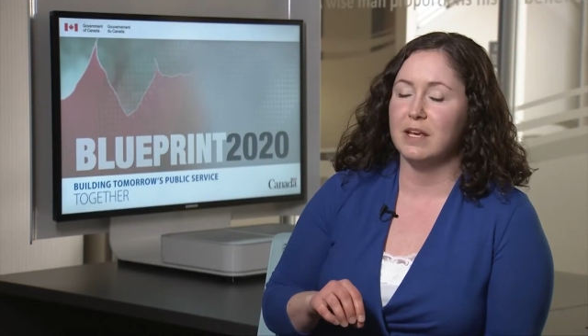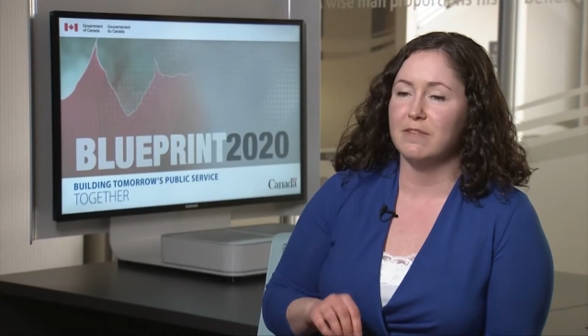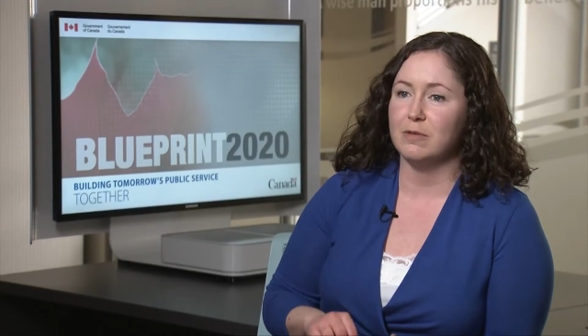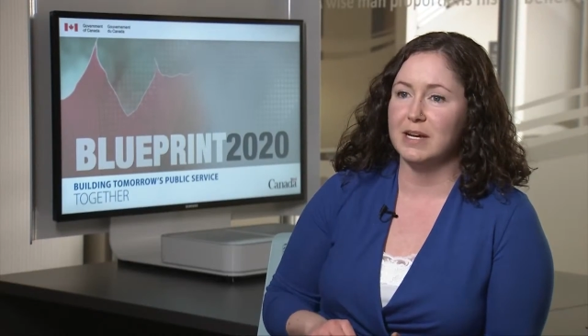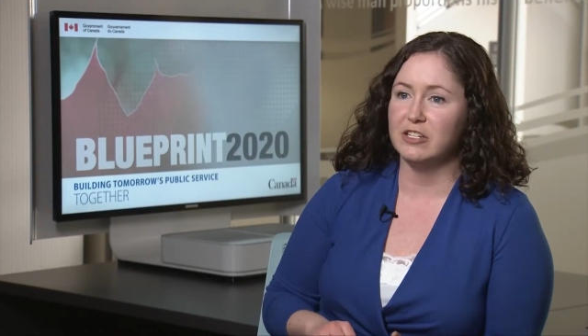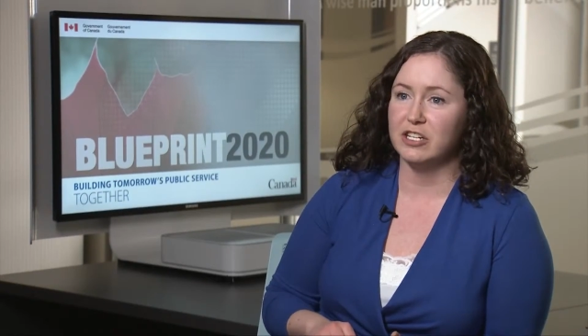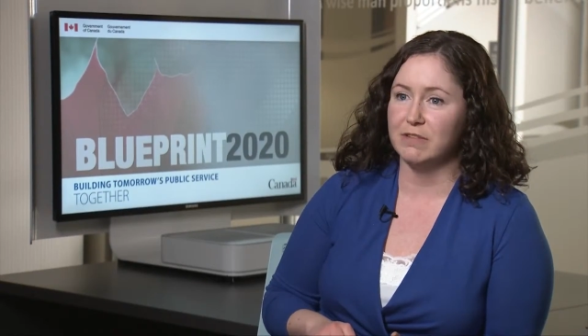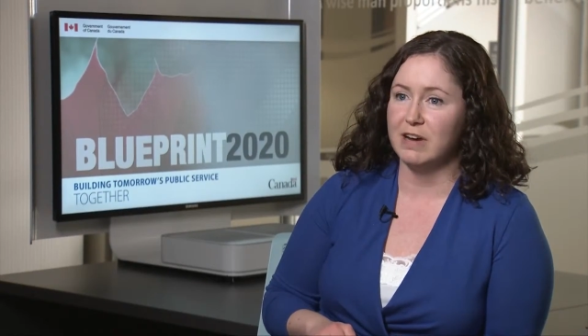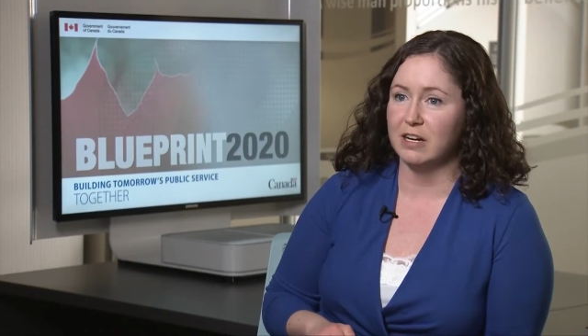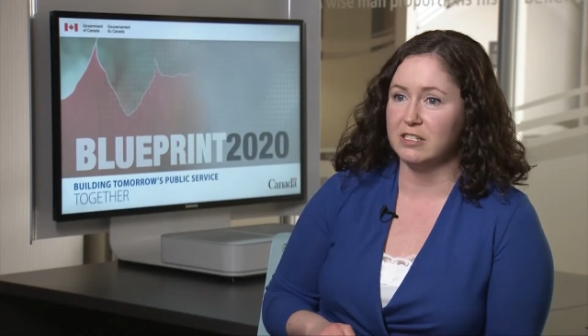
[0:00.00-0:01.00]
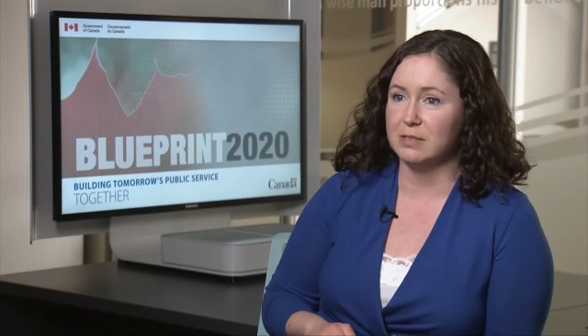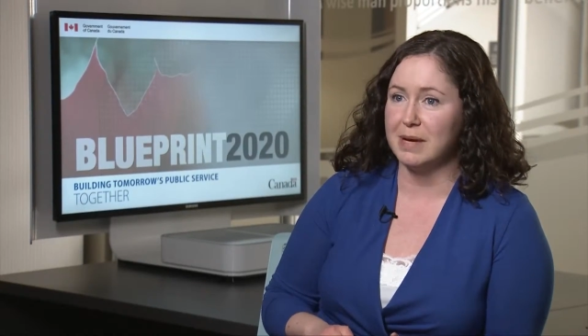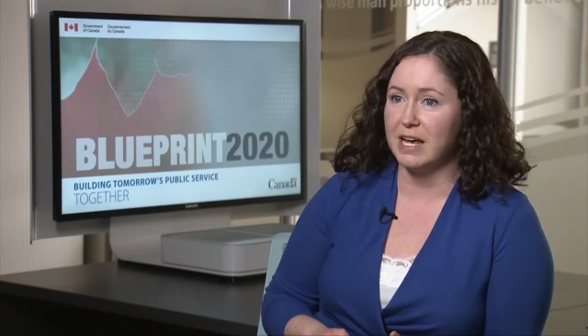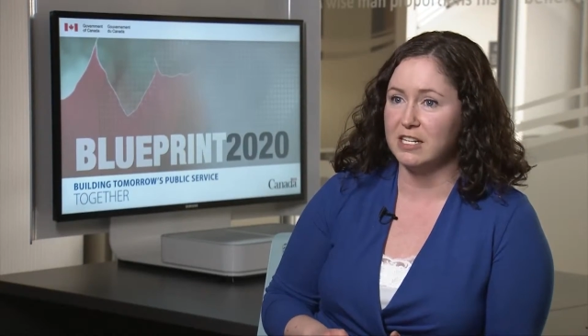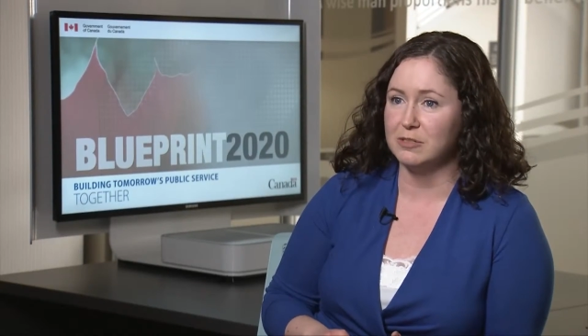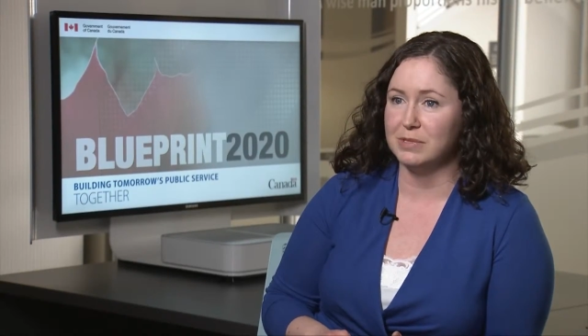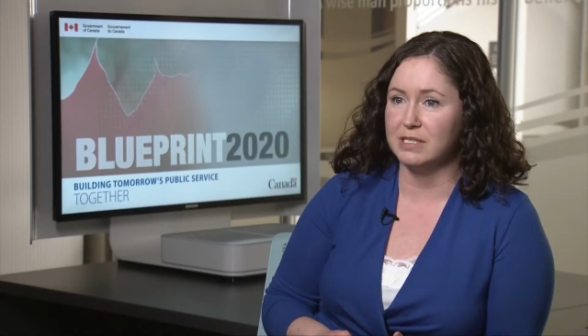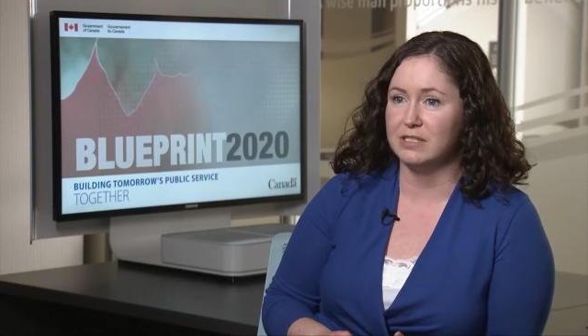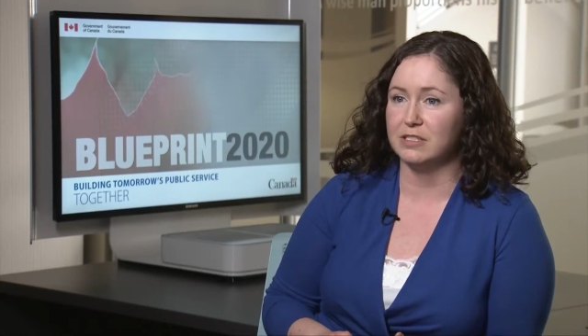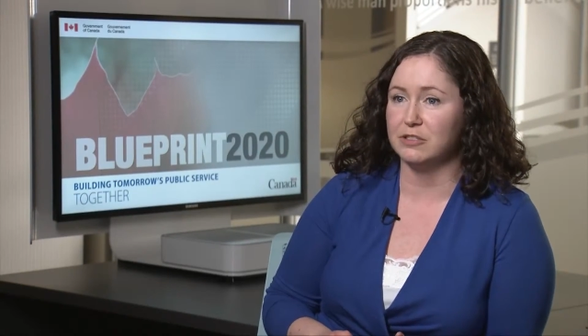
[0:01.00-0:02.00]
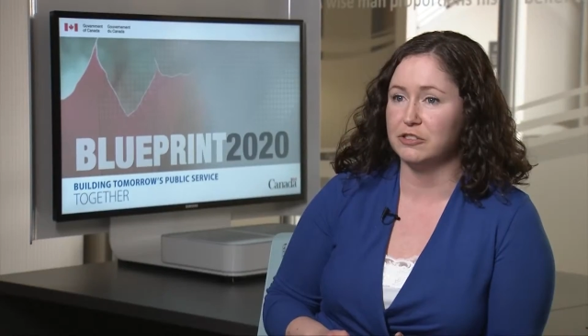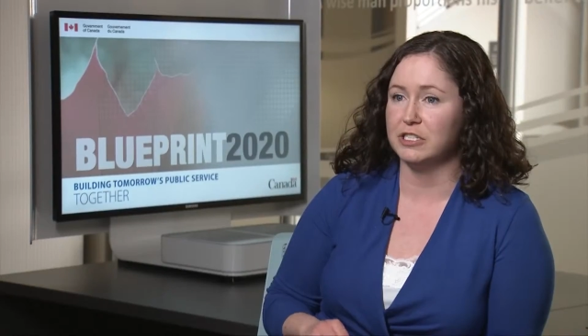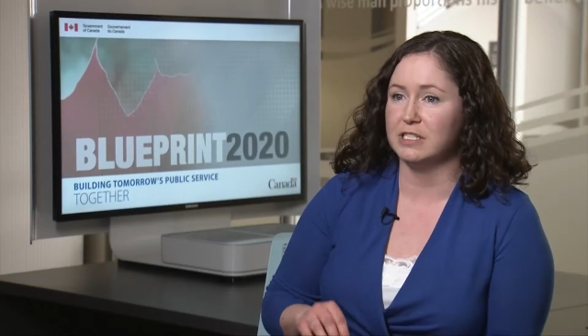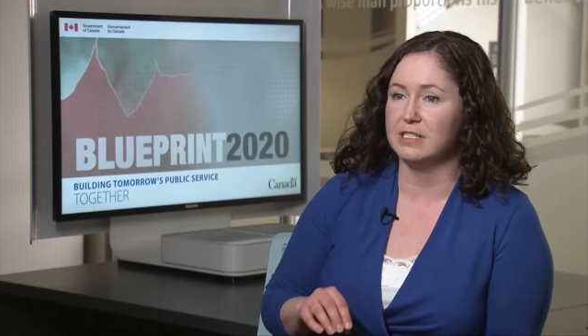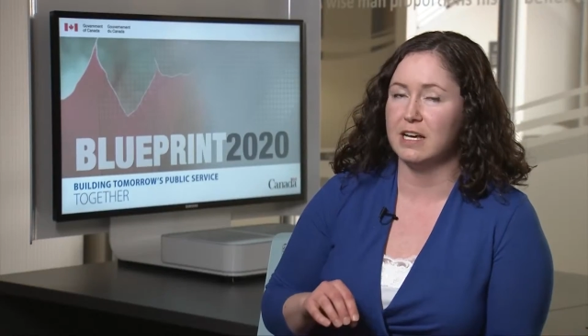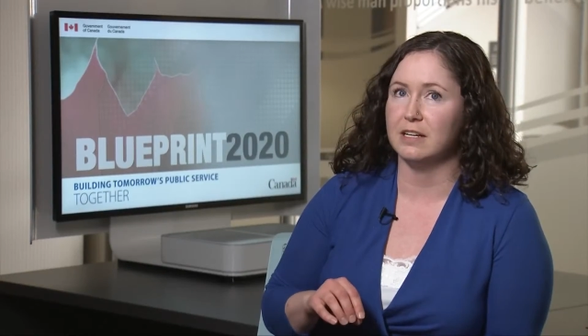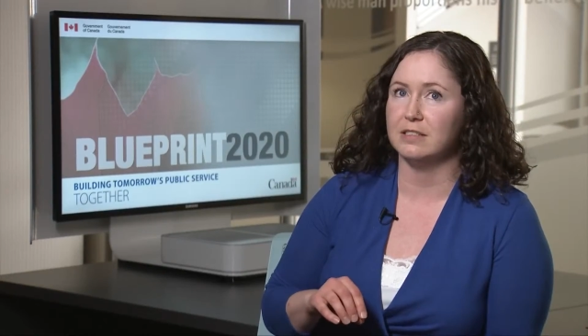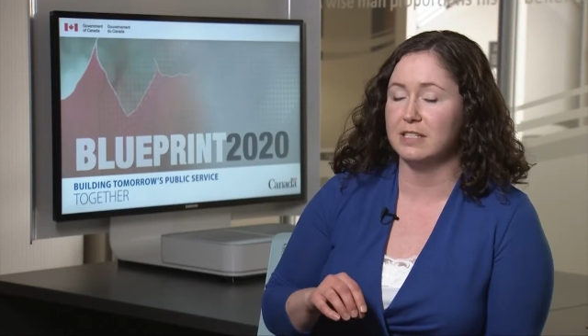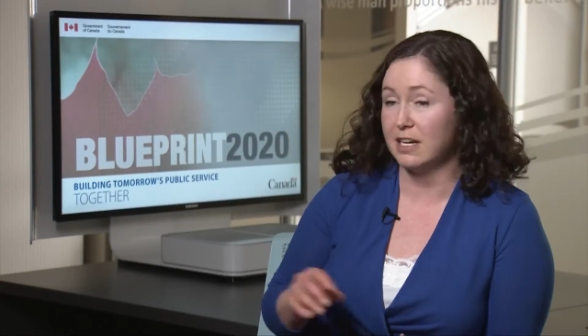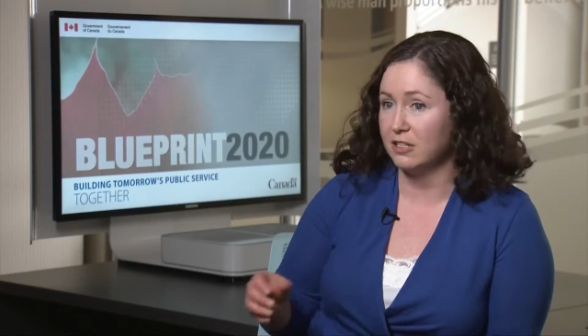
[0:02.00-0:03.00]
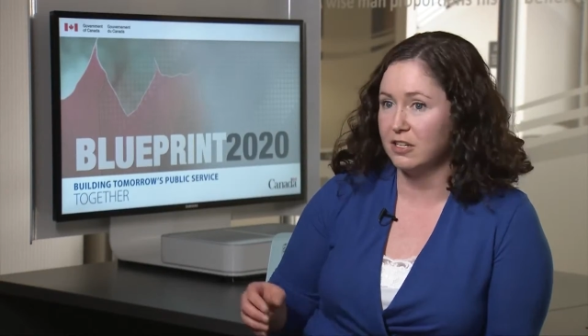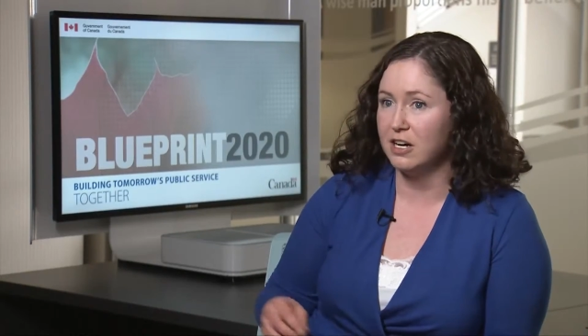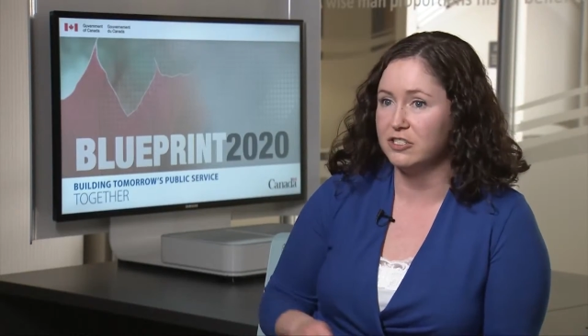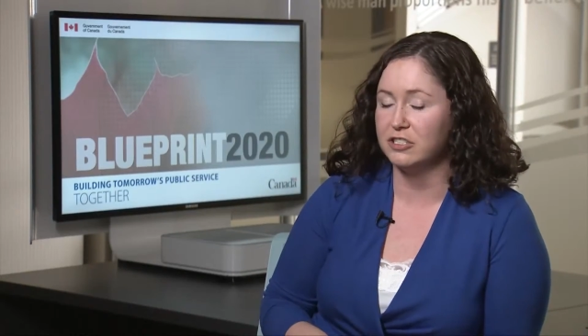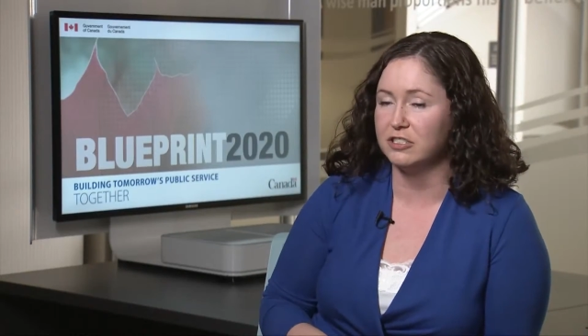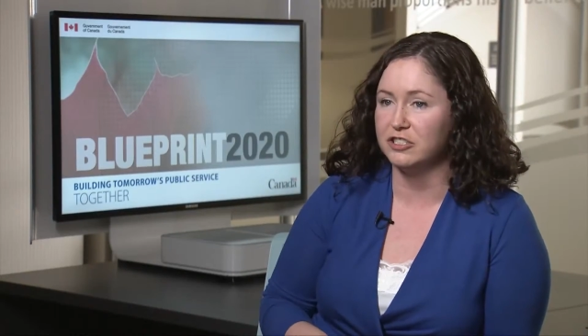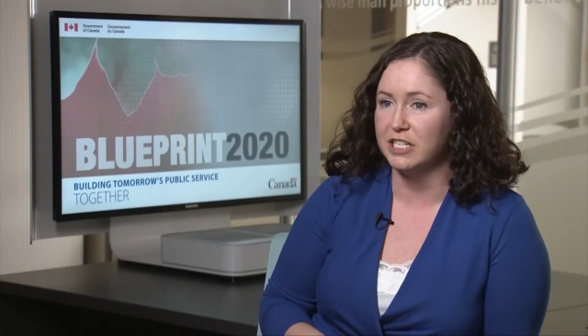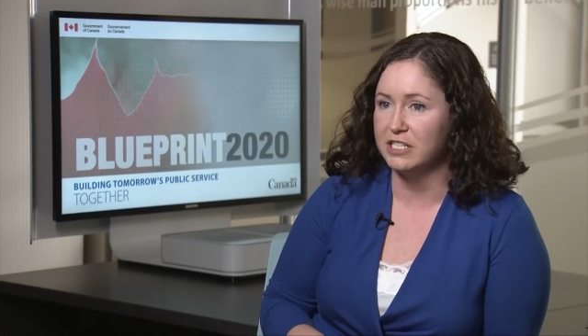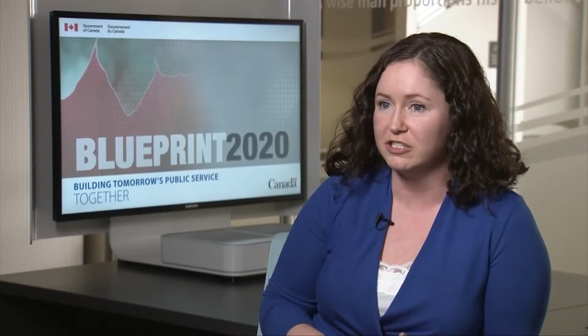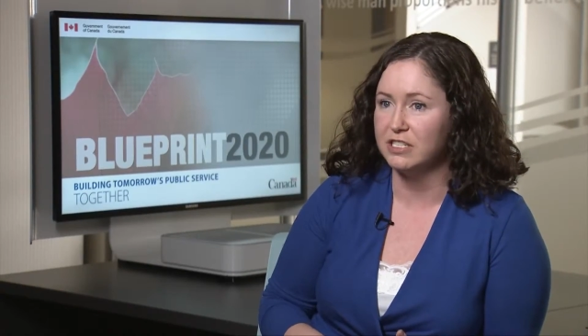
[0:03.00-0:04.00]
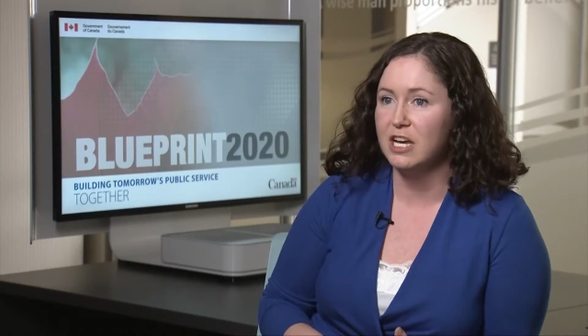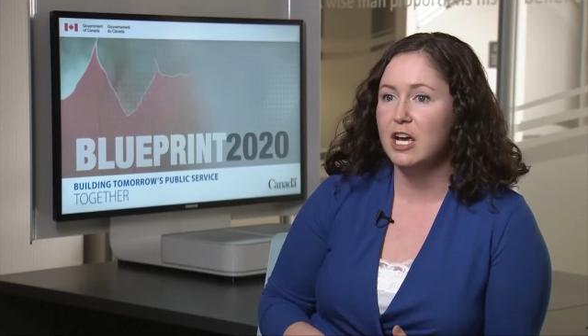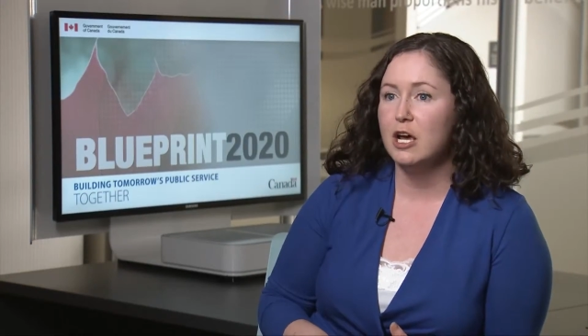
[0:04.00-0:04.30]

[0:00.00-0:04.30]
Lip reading: information and records management solutions and technological changes.